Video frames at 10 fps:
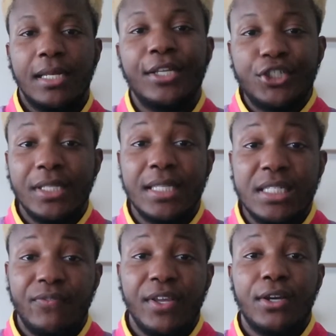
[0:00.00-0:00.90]
addition,
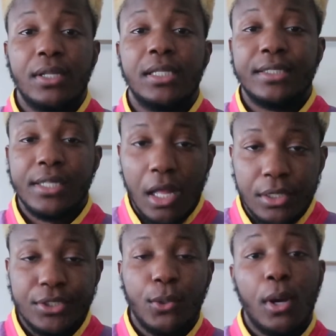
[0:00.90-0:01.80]
this vehicle is
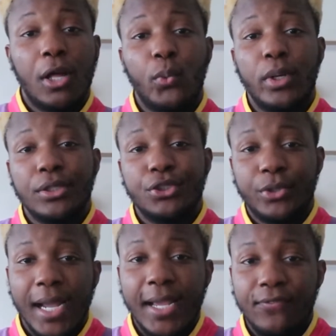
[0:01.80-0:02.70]
also all-wheel
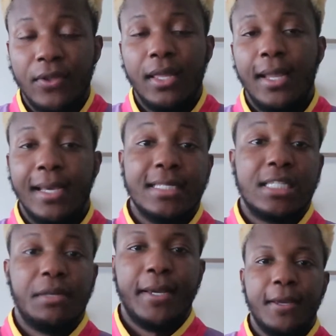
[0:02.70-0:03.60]
drive, and it's going to